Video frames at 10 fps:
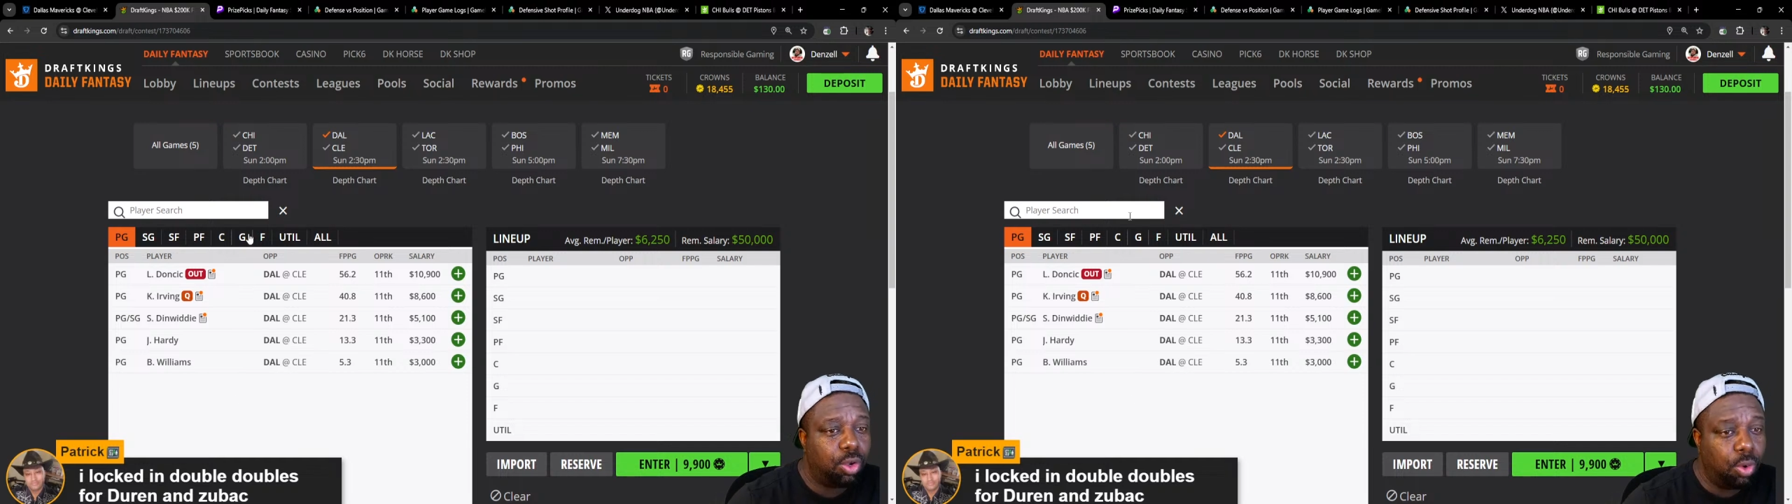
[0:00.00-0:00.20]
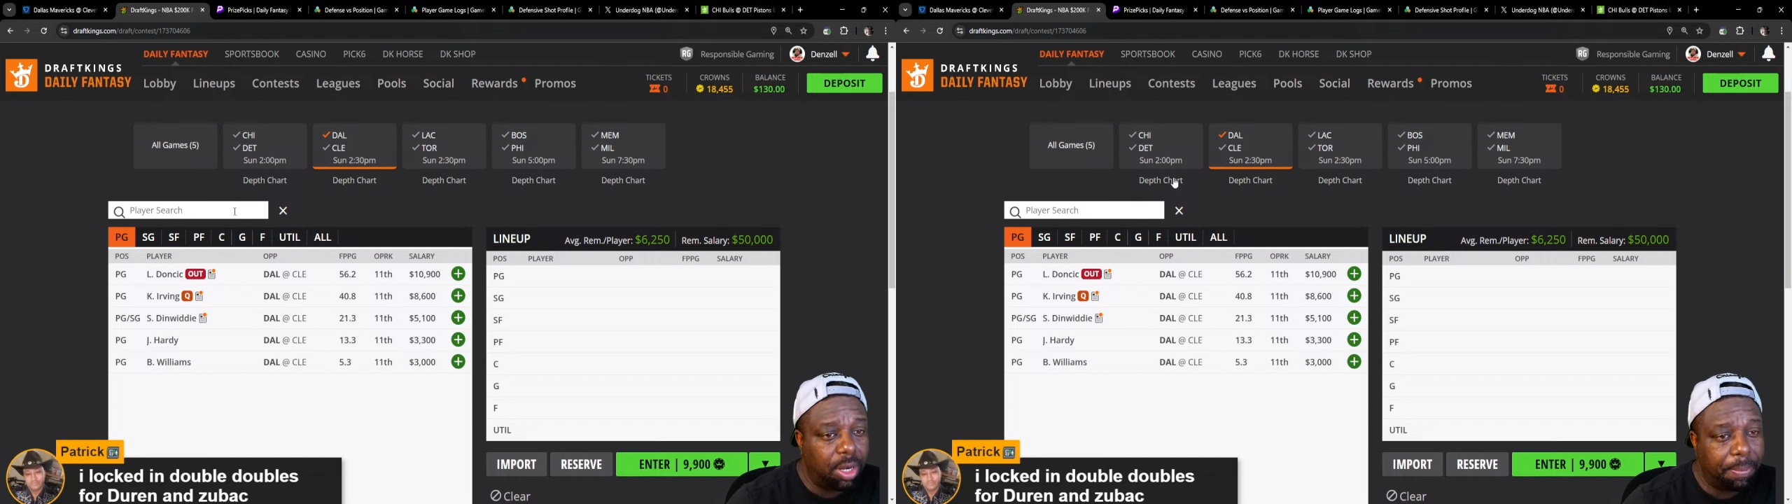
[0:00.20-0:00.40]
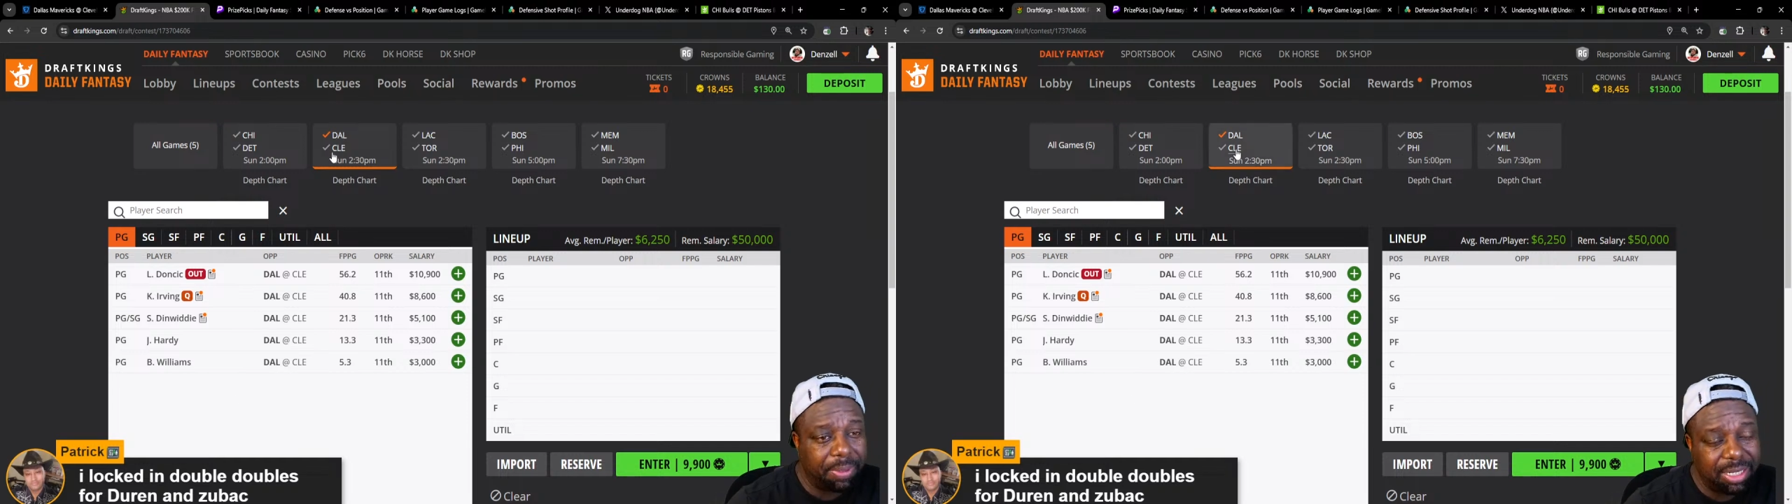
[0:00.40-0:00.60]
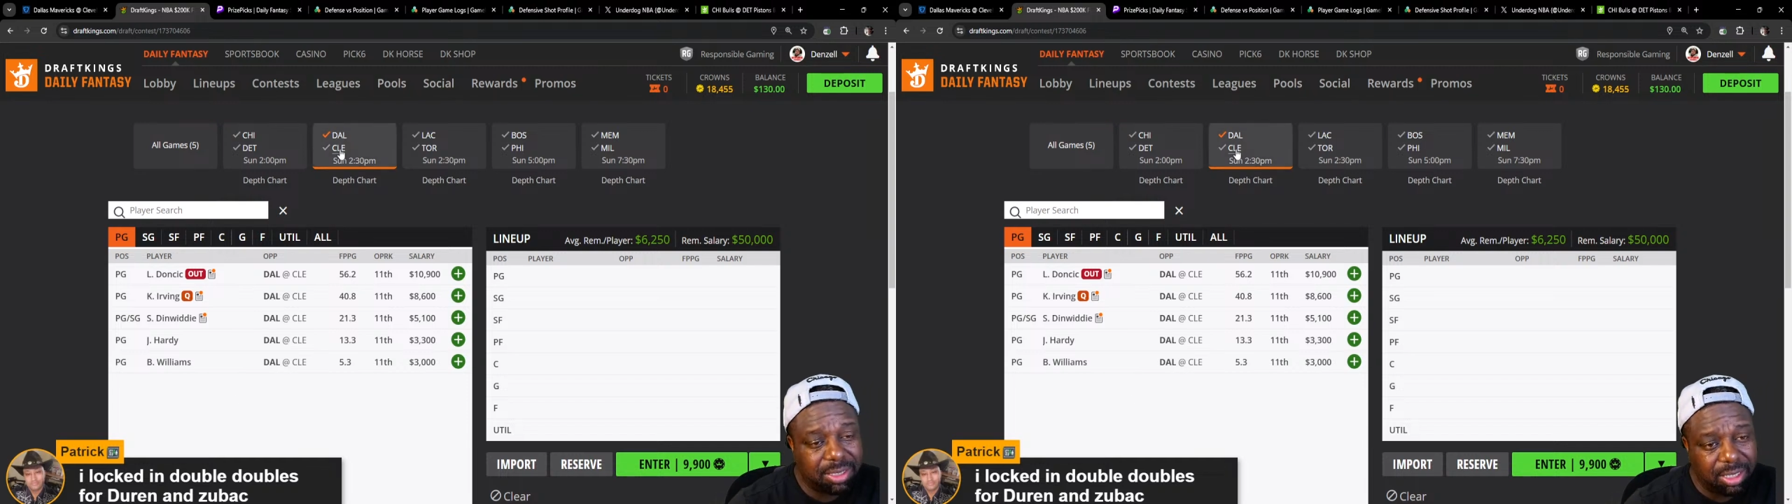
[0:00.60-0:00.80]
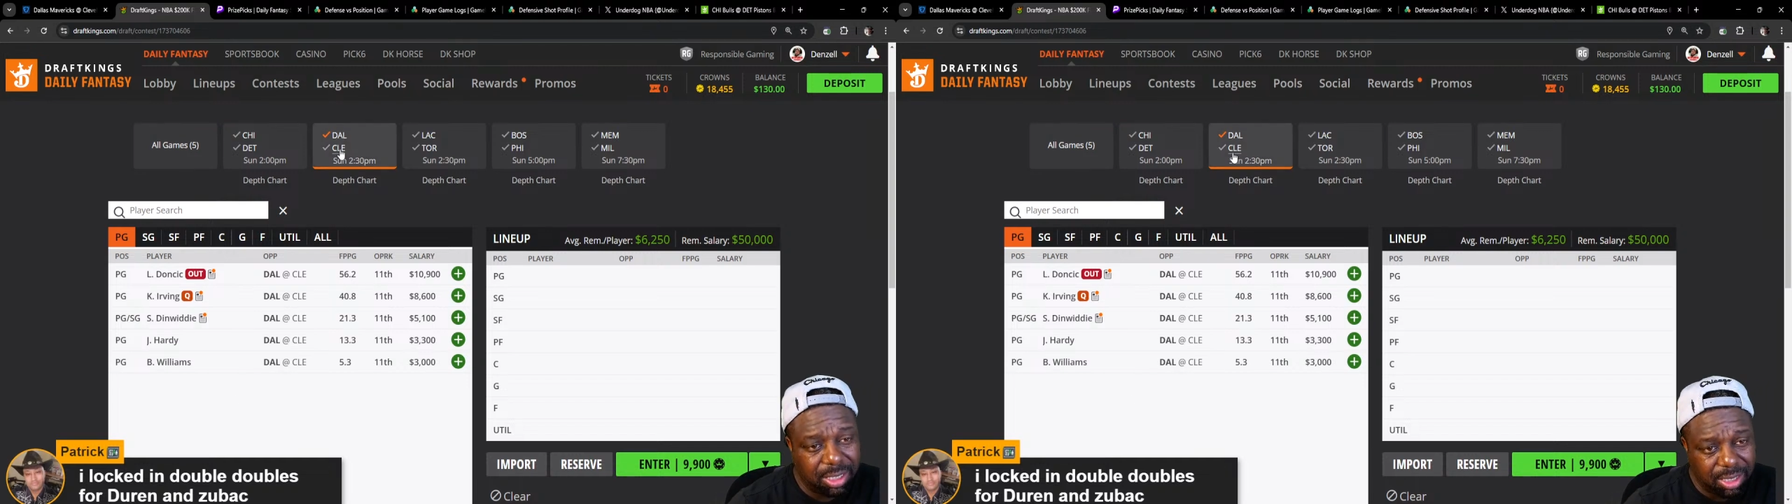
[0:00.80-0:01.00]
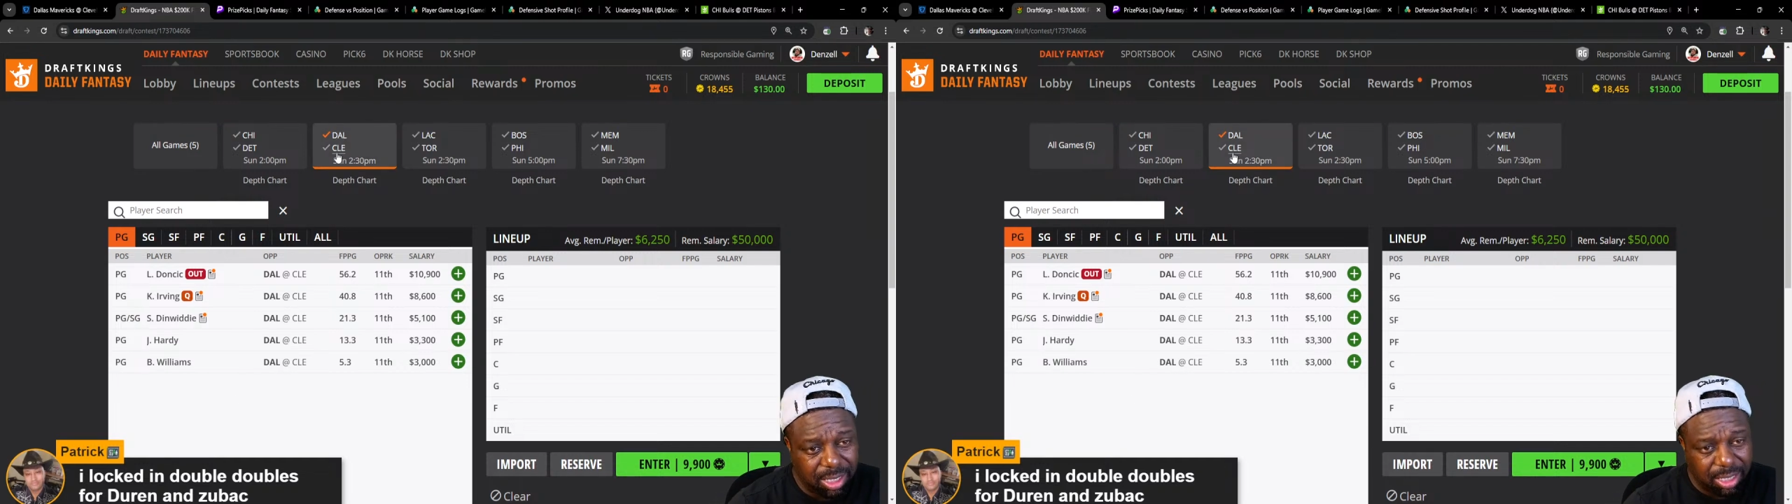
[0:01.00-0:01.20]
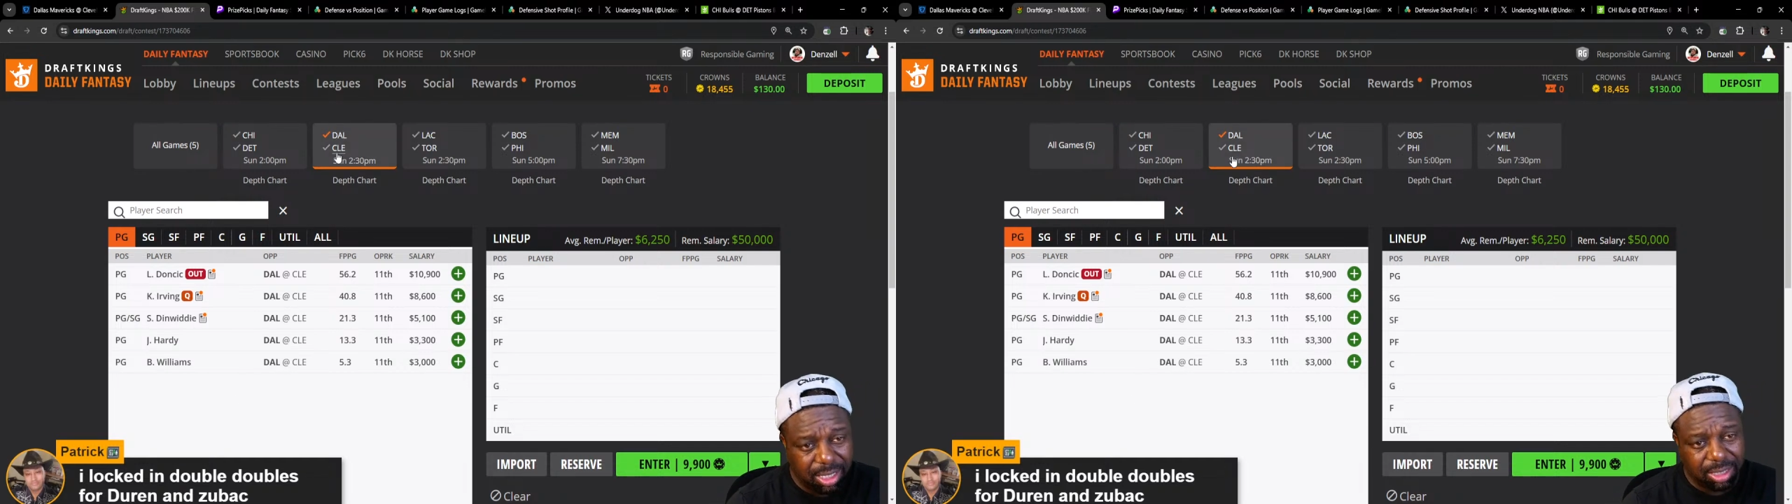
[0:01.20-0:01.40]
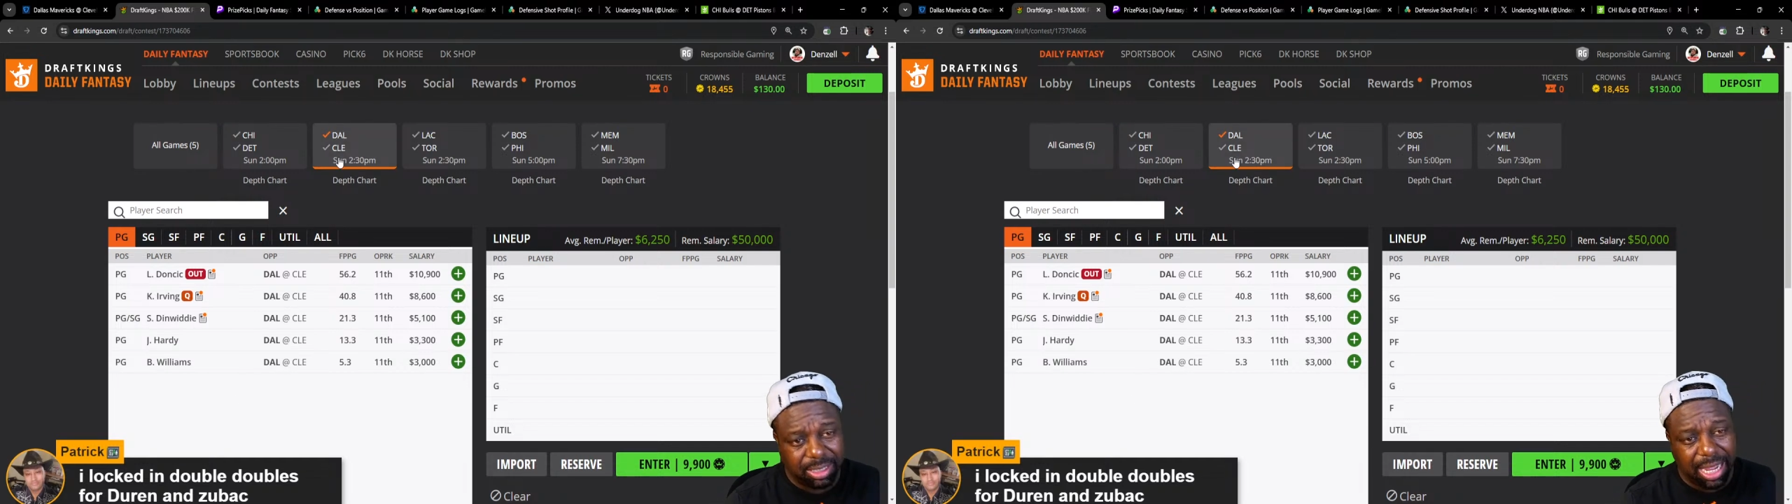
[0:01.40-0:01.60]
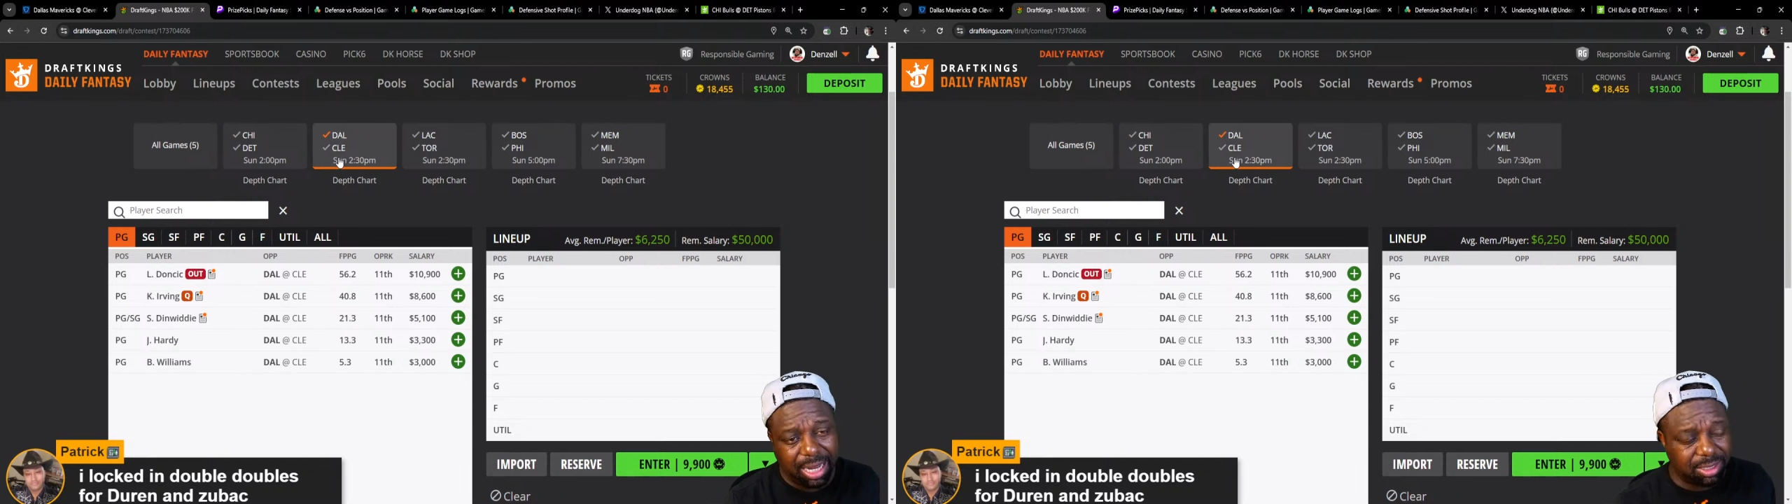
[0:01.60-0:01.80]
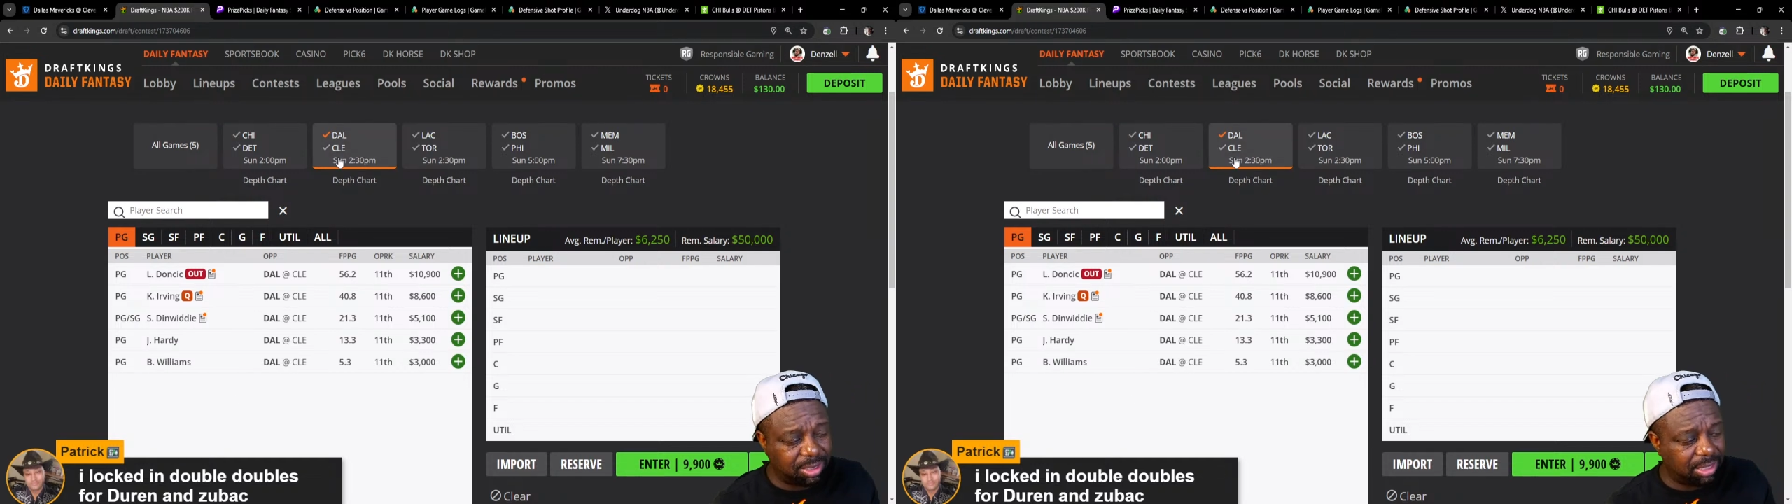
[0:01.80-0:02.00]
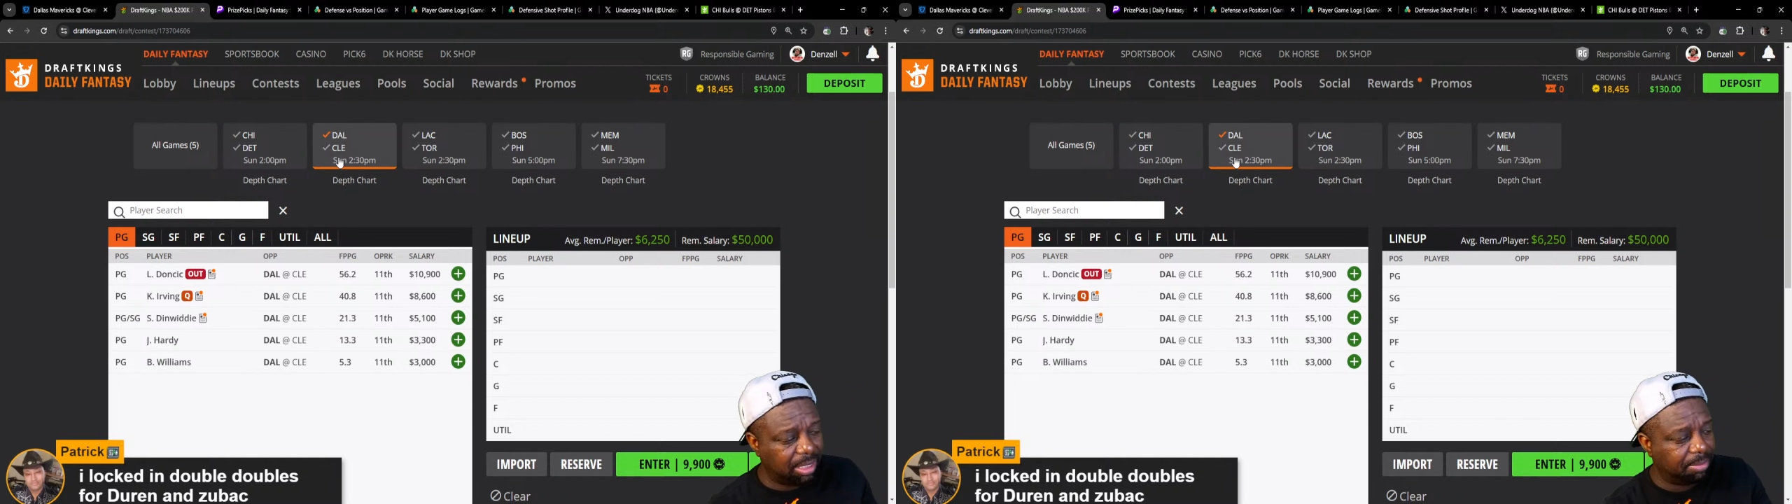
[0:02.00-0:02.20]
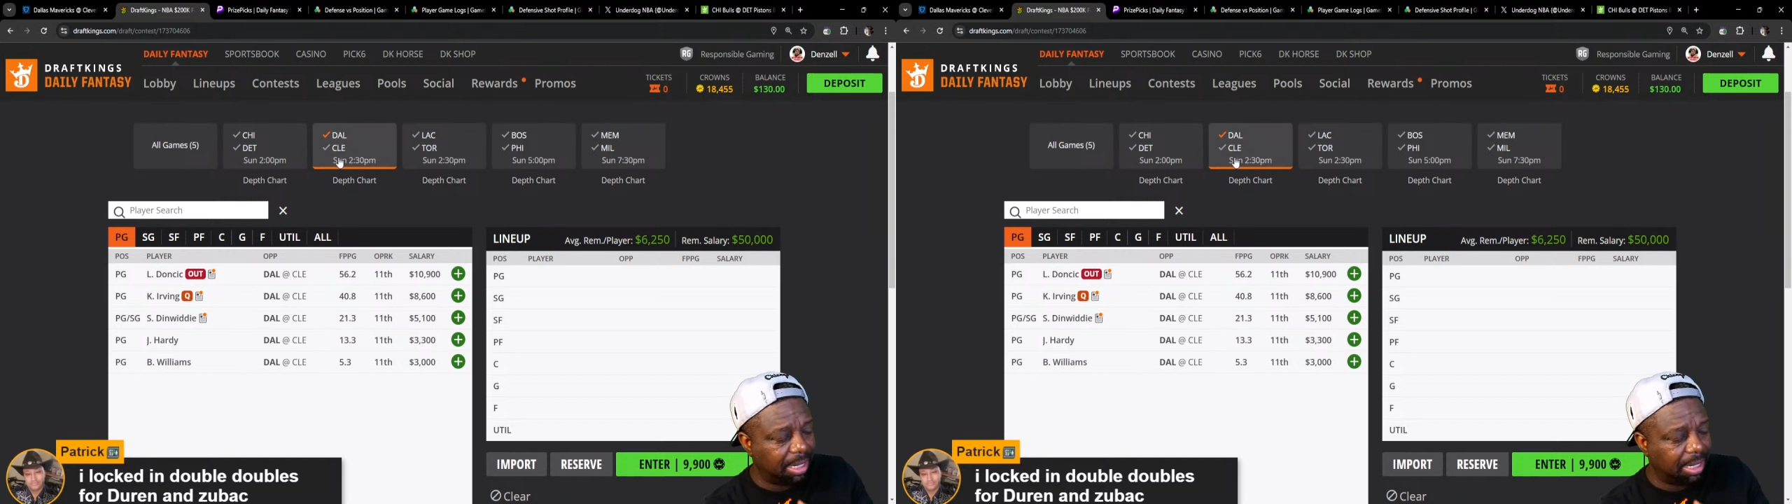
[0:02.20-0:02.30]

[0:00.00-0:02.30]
going up against a Dallas team